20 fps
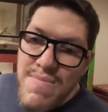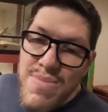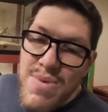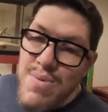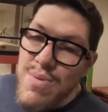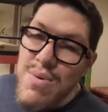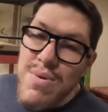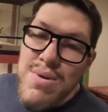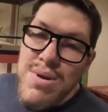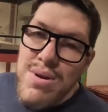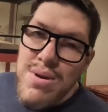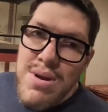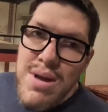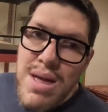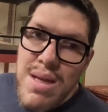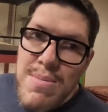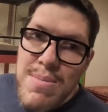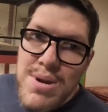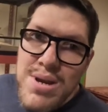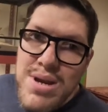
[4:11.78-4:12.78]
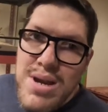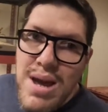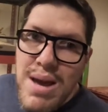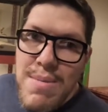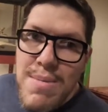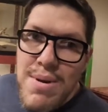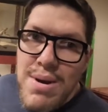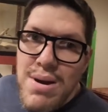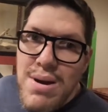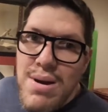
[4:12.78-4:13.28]
we really don't have that much
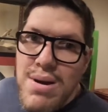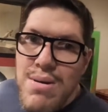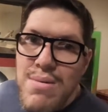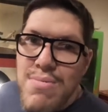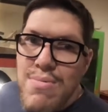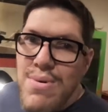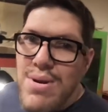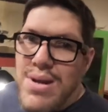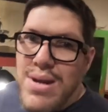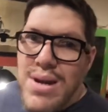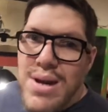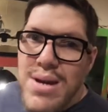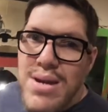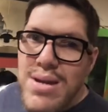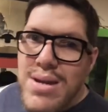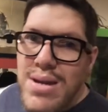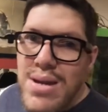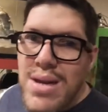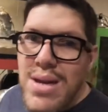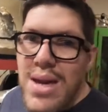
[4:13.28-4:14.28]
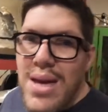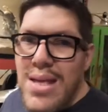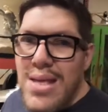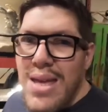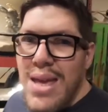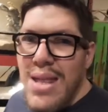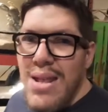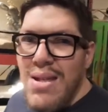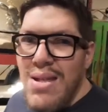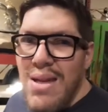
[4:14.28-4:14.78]
time at all. We're done. It's
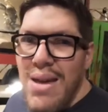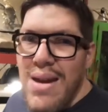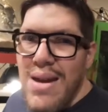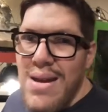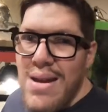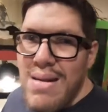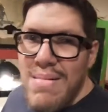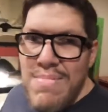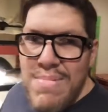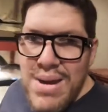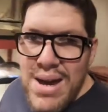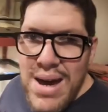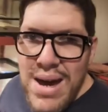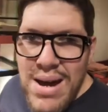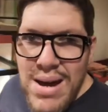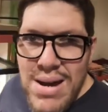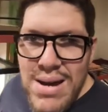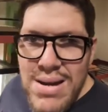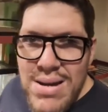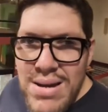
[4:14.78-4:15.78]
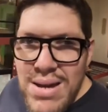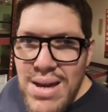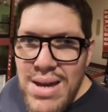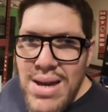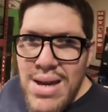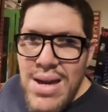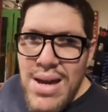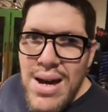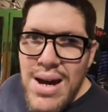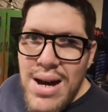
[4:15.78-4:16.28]
8 o'clock. I'm tired.
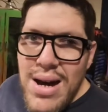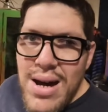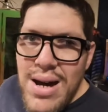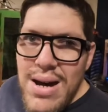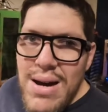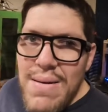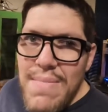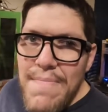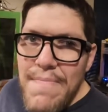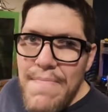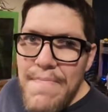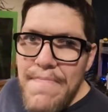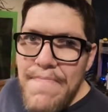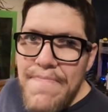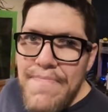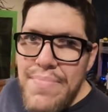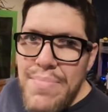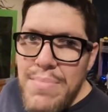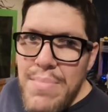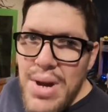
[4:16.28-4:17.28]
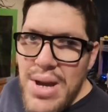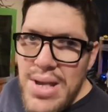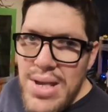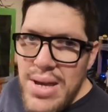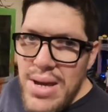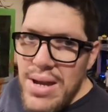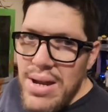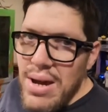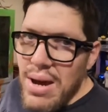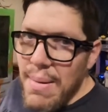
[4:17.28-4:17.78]
My
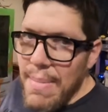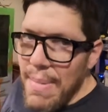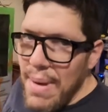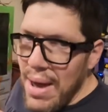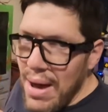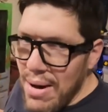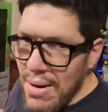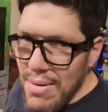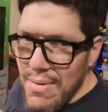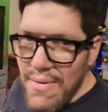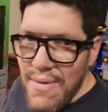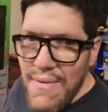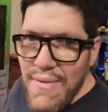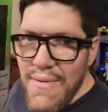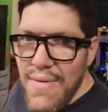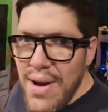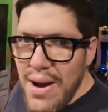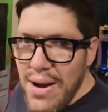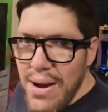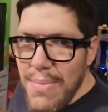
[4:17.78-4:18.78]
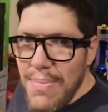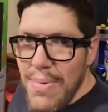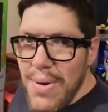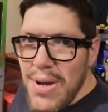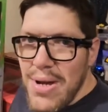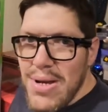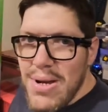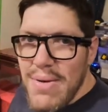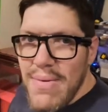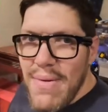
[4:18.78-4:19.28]
son helped me out. Very
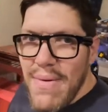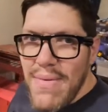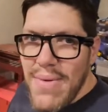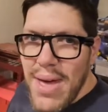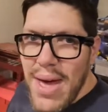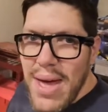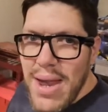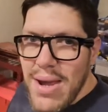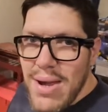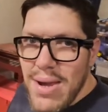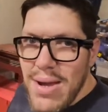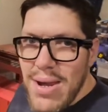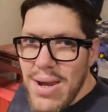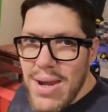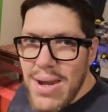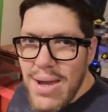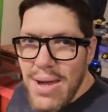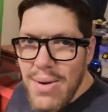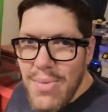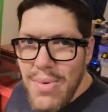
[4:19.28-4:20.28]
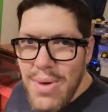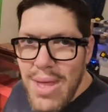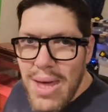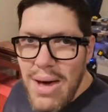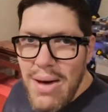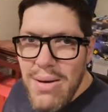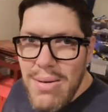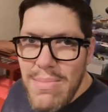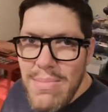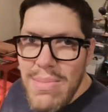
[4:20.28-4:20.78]
appreciative of that. I couldn't have done it
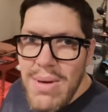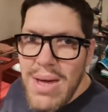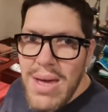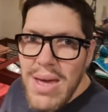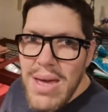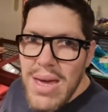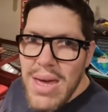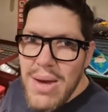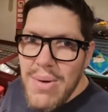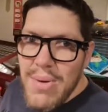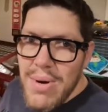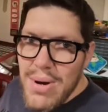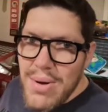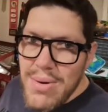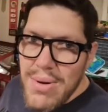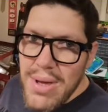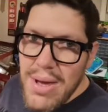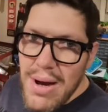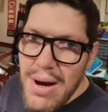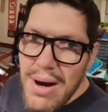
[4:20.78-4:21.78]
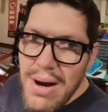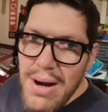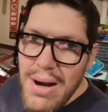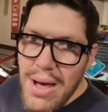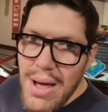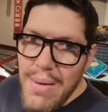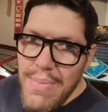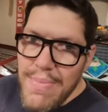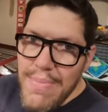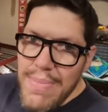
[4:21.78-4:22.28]
without him. He worked really hard
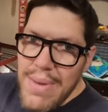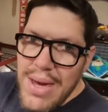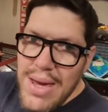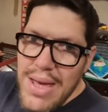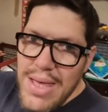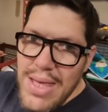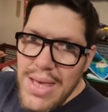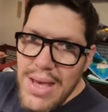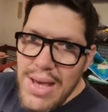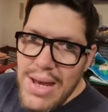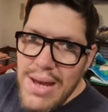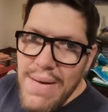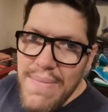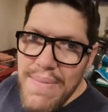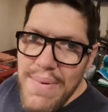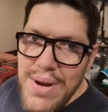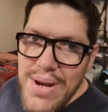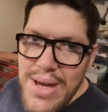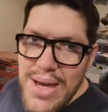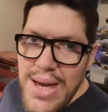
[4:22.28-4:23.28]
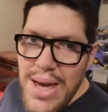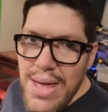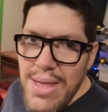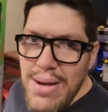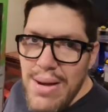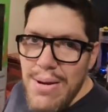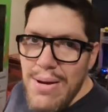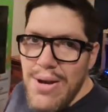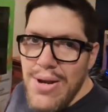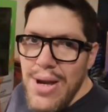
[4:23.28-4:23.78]
helping me get this stuff put
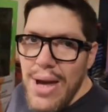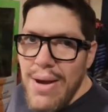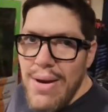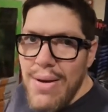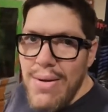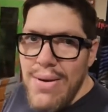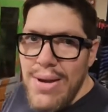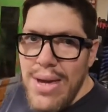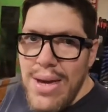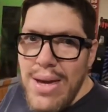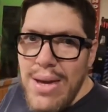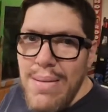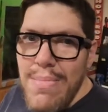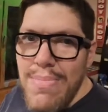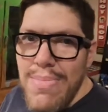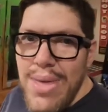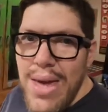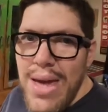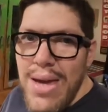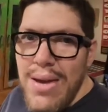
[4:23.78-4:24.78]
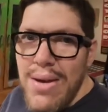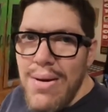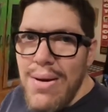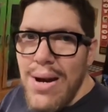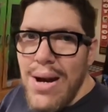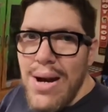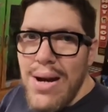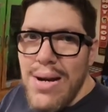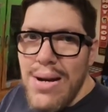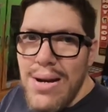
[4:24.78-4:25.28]
together. Shout out to him. Thank you,
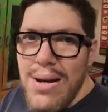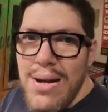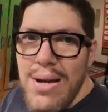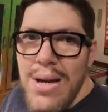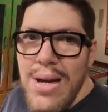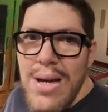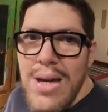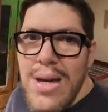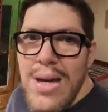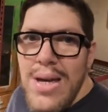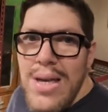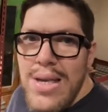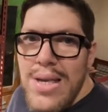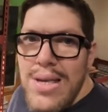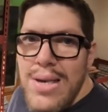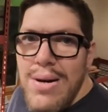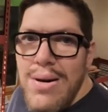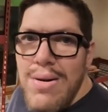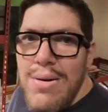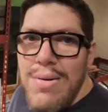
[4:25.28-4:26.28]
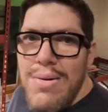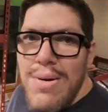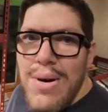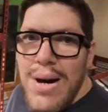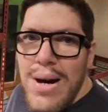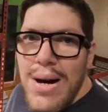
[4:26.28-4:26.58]
Carter. So,